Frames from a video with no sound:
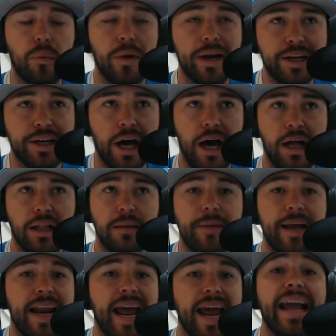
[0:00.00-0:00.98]
win column
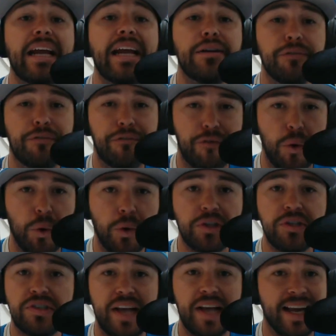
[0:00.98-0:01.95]
at 8-4,
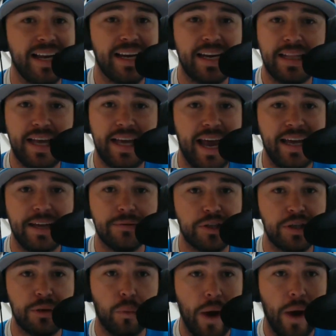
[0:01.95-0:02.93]
second in the
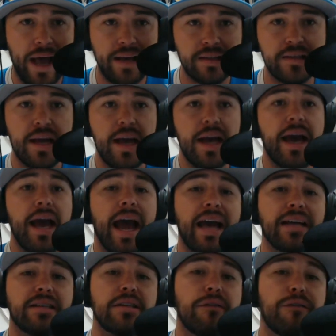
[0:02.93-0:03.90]
AFC West,
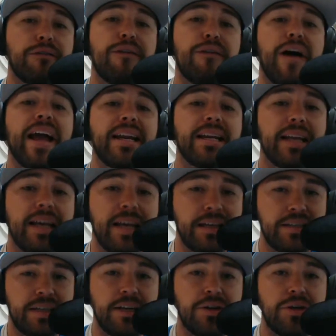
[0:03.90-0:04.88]
as the fight
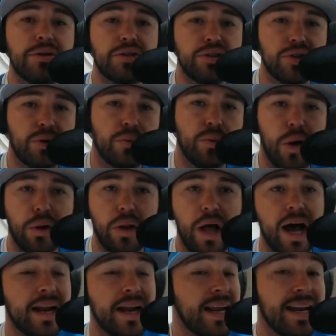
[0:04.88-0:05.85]
continues to roll
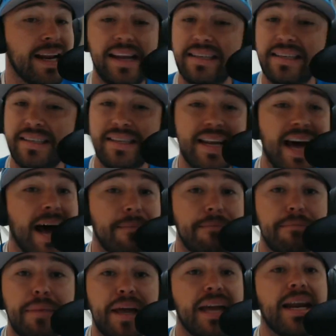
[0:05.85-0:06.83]
on, and it has
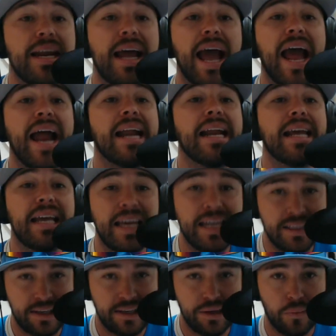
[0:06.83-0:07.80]
not been an
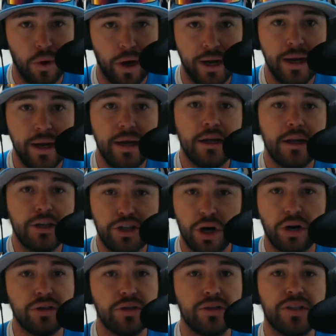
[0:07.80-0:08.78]
easy one.
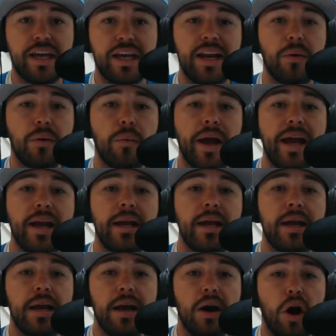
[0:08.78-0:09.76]
Chargers get a win.
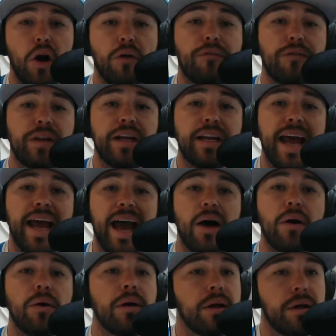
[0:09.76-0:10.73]
Hopefully
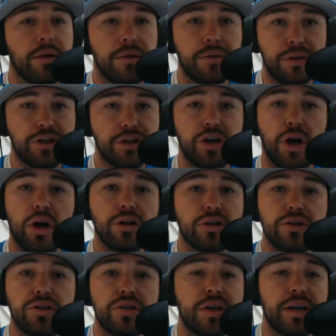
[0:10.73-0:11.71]
now the
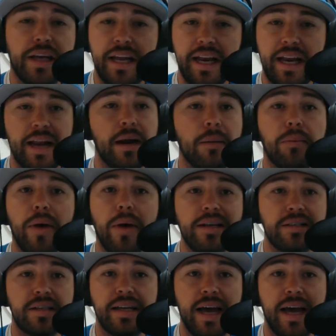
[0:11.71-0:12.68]
Chargers can end up
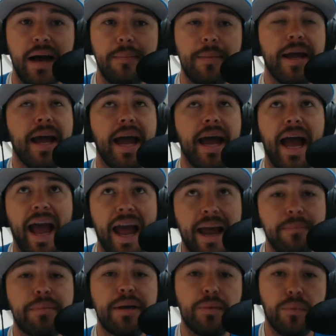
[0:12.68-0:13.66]
resting up
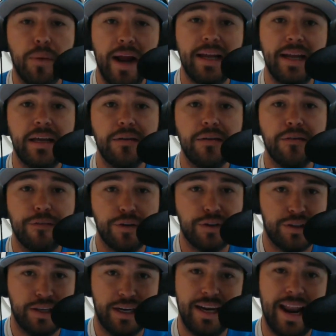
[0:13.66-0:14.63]
and be ready for
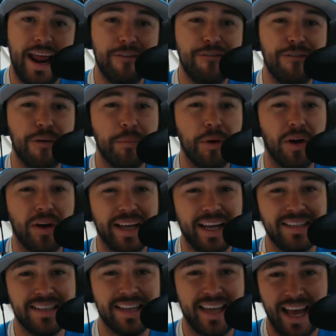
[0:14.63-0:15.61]
Sunday Night Football
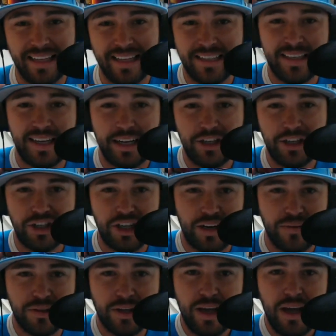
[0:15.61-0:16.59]
against the Kansas City
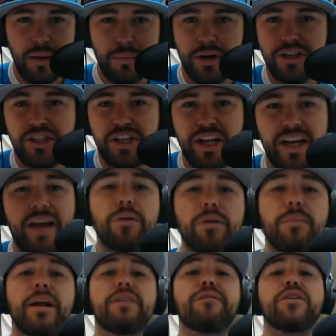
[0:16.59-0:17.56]
Chiefs. Appreciate
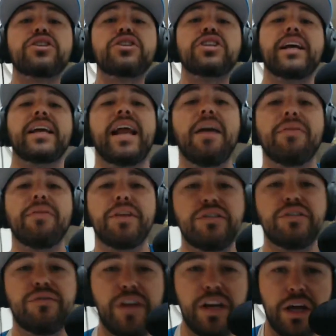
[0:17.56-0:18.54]
everybody for checking out
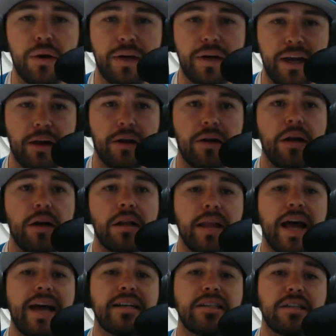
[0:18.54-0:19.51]
this video here.
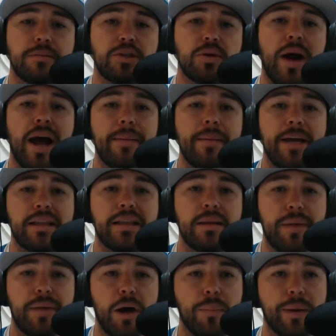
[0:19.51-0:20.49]
Like, subscribe, hit the
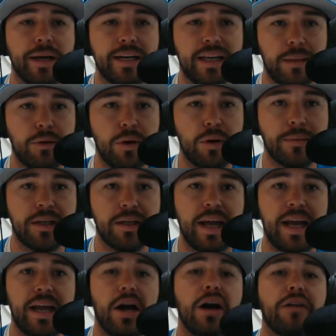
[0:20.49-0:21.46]
bell button, keep you up to
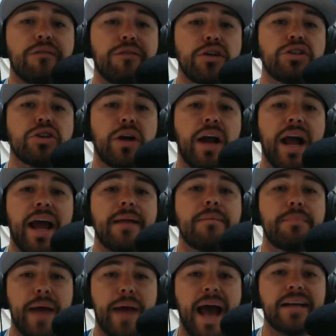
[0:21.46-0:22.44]
date on future
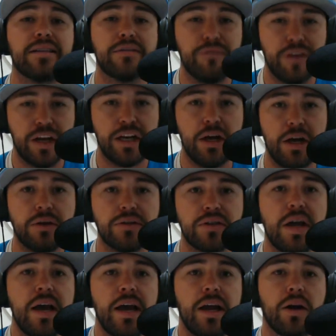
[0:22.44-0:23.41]
and past videos
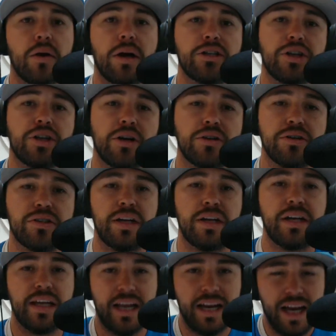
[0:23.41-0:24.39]
here on Chargers
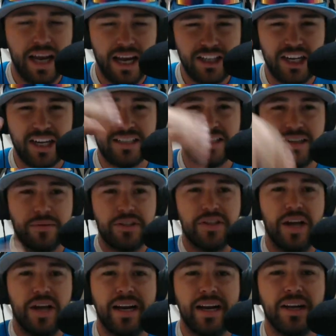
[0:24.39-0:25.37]
Syndicate. Jake Silva
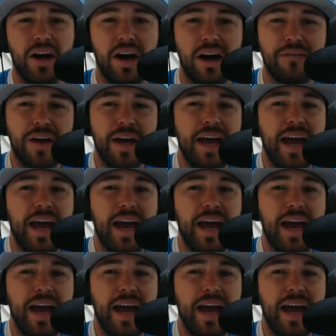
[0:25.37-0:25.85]
signing off.